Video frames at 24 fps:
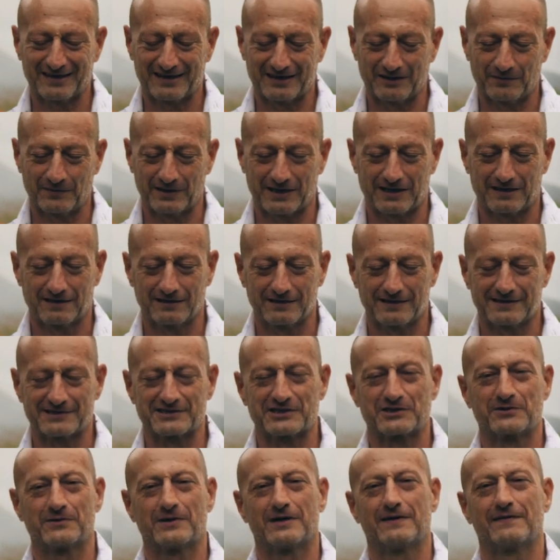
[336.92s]
we're kind of
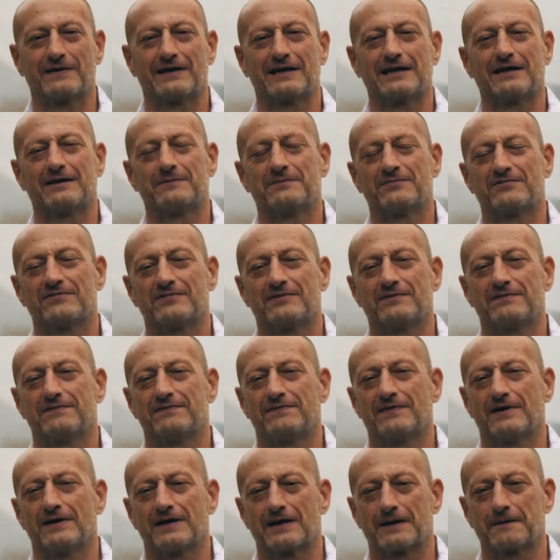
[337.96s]
squaring up for a
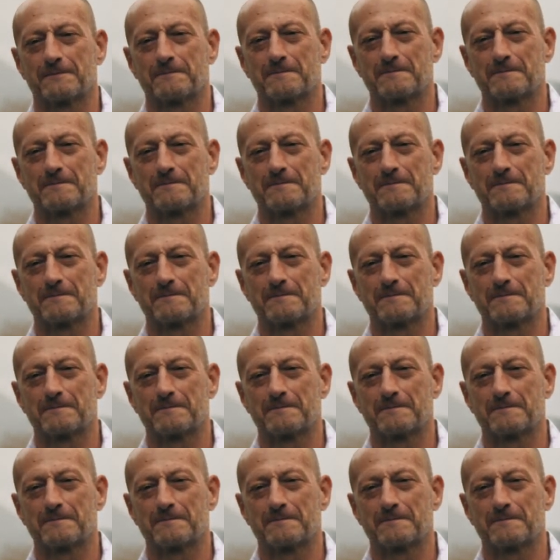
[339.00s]
fight.